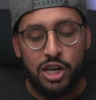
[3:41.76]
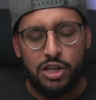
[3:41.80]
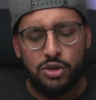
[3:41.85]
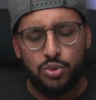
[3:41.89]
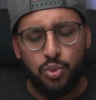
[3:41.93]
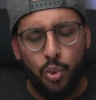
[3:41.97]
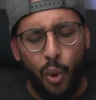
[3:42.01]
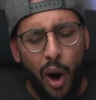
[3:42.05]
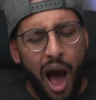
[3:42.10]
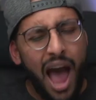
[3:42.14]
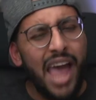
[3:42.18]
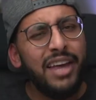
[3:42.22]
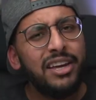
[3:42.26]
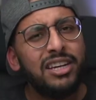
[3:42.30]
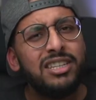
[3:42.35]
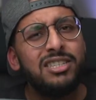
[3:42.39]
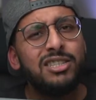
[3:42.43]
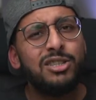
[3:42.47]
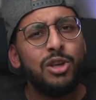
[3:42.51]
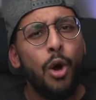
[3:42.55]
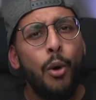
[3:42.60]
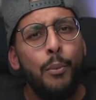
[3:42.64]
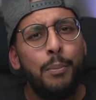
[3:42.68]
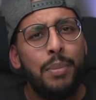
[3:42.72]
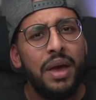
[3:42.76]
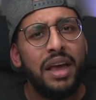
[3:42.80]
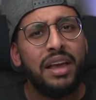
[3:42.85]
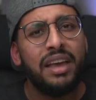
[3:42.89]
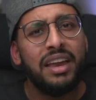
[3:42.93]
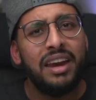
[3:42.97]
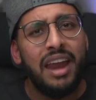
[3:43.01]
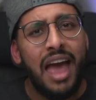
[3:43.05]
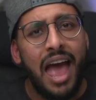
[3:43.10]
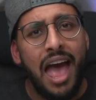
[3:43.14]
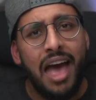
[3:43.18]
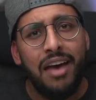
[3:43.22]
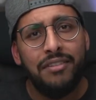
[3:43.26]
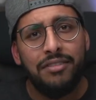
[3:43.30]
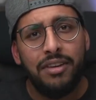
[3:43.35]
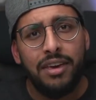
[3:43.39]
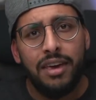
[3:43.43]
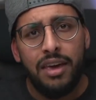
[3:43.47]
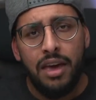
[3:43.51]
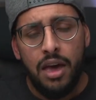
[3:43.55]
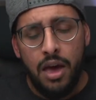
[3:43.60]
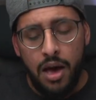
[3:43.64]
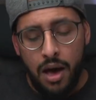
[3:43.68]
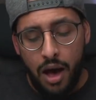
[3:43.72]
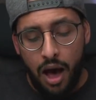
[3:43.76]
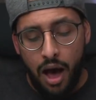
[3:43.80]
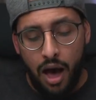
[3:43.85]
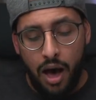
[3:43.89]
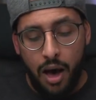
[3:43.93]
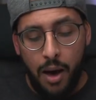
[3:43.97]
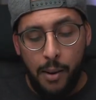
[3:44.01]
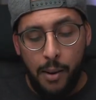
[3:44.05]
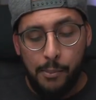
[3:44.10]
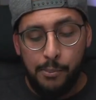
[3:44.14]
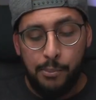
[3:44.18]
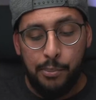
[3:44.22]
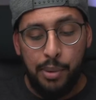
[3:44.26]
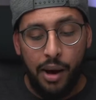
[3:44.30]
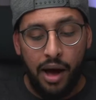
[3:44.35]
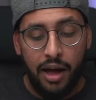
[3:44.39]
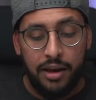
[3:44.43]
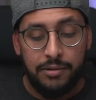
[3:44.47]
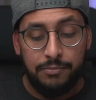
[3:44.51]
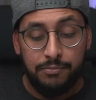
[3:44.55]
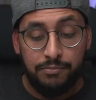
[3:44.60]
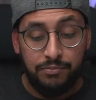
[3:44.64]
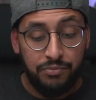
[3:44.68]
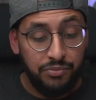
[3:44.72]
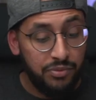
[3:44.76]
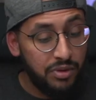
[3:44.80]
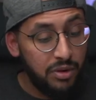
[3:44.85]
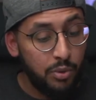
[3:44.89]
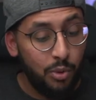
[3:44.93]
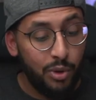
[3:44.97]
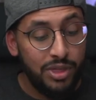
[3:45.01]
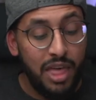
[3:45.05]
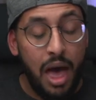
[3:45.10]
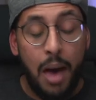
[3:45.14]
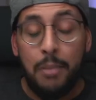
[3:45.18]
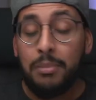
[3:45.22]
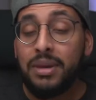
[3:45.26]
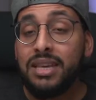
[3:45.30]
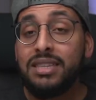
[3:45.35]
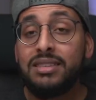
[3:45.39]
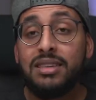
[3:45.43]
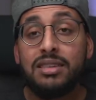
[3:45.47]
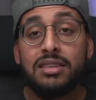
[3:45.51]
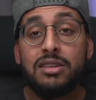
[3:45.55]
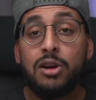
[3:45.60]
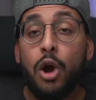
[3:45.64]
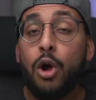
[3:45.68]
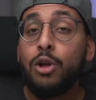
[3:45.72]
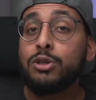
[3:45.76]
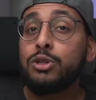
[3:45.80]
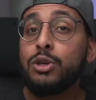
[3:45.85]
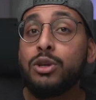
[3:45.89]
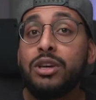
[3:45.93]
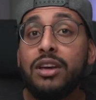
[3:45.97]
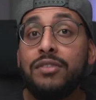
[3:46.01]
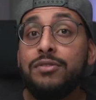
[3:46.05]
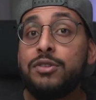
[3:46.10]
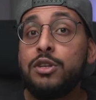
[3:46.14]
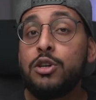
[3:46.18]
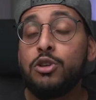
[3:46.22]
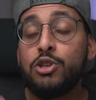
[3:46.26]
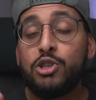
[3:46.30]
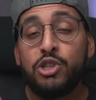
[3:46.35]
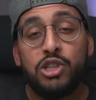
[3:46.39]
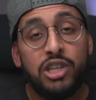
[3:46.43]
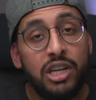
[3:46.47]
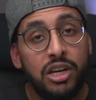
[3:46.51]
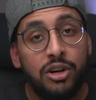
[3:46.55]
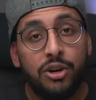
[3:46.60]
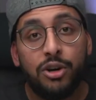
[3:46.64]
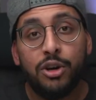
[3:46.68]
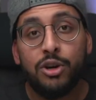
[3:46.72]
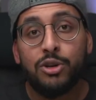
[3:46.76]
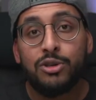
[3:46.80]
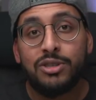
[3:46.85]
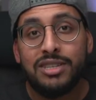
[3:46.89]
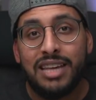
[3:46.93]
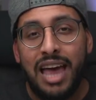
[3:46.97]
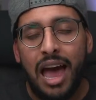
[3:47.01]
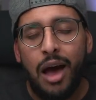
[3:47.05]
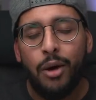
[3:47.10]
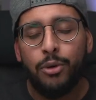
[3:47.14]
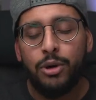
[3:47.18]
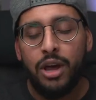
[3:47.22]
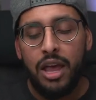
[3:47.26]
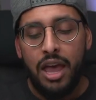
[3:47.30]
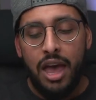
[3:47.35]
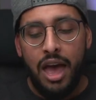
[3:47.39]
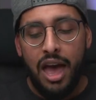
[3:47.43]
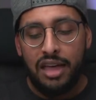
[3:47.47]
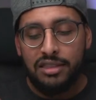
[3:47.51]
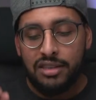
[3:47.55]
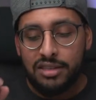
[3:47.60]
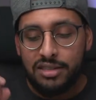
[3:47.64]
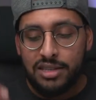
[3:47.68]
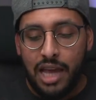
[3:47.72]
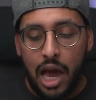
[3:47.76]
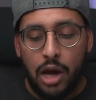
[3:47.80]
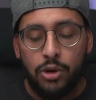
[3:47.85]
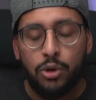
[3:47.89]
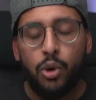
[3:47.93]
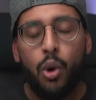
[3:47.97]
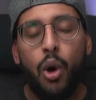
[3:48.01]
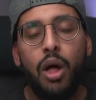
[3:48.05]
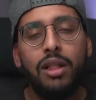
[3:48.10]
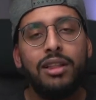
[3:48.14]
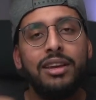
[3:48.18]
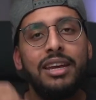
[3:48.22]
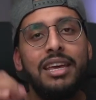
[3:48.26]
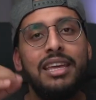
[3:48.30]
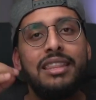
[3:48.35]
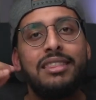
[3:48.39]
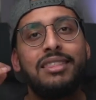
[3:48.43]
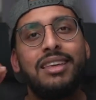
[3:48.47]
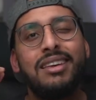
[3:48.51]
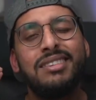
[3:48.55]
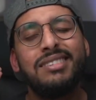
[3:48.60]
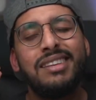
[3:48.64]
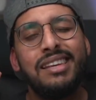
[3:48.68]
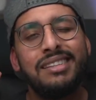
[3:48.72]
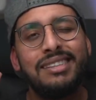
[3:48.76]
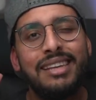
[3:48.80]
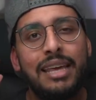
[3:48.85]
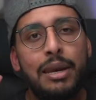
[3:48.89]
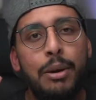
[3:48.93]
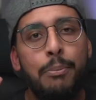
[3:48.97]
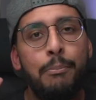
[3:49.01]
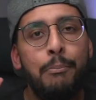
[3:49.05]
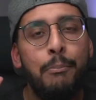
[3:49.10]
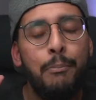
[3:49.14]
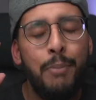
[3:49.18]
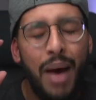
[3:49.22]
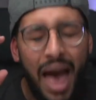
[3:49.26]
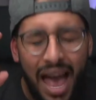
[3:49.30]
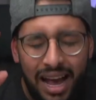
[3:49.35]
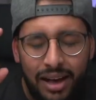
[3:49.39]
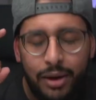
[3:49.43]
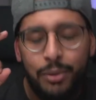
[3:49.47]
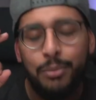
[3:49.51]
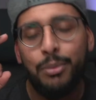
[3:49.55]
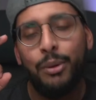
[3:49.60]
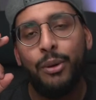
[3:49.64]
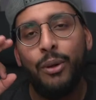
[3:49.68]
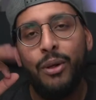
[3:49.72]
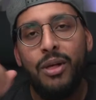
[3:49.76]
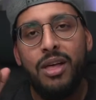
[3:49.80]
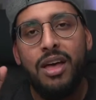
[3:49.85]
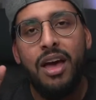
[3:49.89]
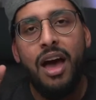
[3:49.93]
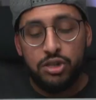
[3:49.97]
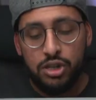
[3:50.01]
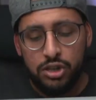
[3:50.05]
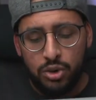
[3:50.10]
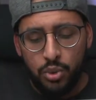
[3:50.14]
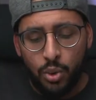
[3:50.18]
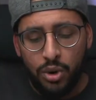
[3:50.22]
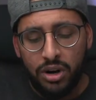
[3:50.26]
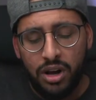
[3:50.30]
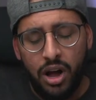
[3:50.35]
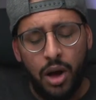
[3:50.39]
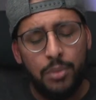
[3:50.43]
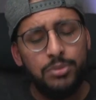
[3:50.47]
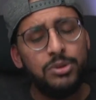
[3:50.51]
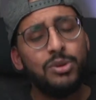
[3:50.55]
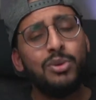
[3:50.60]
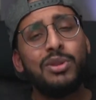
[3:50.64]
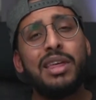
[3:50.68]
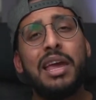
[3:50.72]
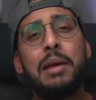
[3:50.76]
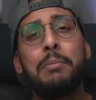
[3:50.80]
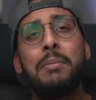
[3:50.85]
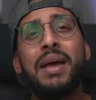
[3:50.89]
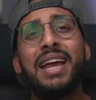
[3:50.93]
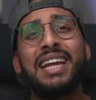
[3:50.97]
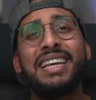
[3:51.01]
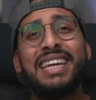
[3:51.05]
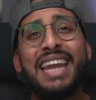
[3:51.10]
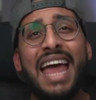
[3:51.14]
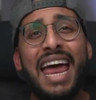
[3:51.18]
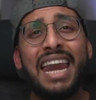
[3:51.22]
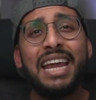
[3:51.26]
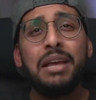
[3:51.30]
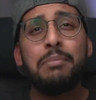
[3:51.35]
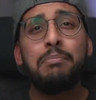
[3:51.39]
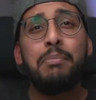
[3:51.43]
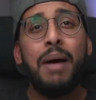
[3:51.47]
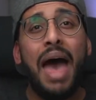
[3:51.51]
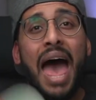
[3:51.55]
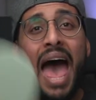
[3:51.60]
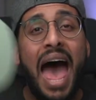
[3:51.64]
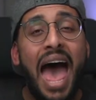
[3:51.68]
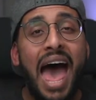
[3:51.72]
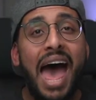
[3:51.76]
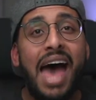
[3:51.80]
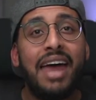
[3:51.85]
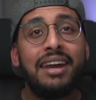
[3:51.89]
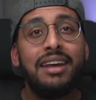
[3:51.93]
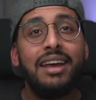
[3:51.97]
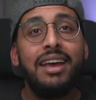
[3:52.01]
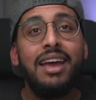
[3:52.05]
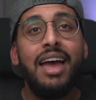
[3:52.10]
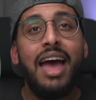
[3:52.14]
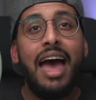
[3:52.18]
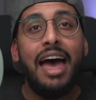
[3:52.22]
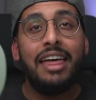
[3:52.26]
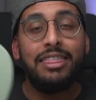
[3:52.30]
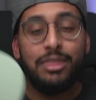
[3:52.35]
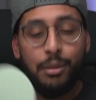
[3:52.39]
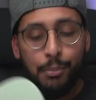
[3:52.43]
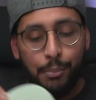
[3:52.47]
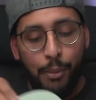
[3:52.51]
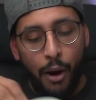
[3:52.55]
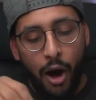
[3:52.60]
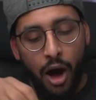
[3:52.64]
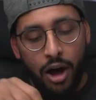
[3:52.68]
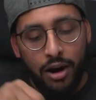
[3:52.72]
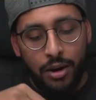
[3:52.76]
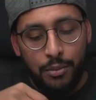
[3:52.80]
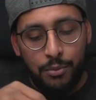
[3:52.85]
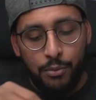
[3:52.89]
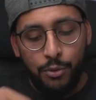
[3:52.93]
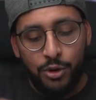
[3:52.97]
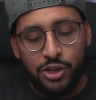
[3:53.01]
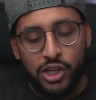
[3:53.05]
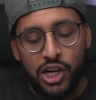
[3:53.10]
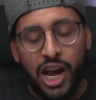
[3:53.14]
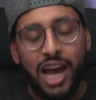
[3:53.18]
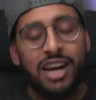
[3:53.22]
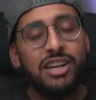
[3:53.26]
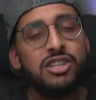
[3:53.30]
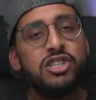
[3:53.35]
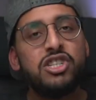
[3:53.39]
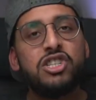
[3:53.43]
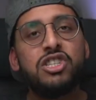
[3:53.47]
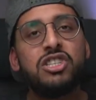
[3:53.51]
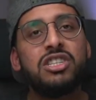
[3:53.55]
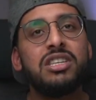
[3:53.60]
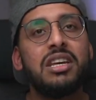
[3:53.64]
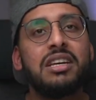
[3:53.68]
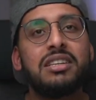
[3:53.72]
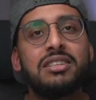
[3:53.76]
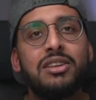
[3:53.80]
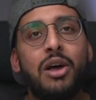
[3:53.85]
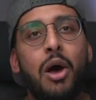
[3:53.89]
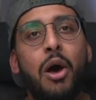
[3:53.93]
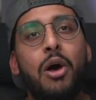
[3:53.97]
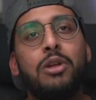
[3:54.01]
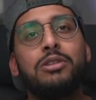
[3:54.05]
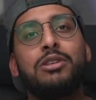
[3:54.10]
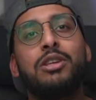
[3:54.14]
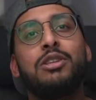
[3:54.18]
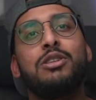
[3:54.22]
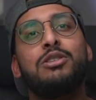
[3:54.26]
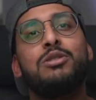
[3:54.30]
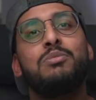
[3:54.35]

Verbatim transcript: is why it is so big and heavy, but what that means is it also gives you stereo sound, and the sound quality in this is impeccable. This one comes with a magnetic pad at the bottom, which kind of just sticks onto the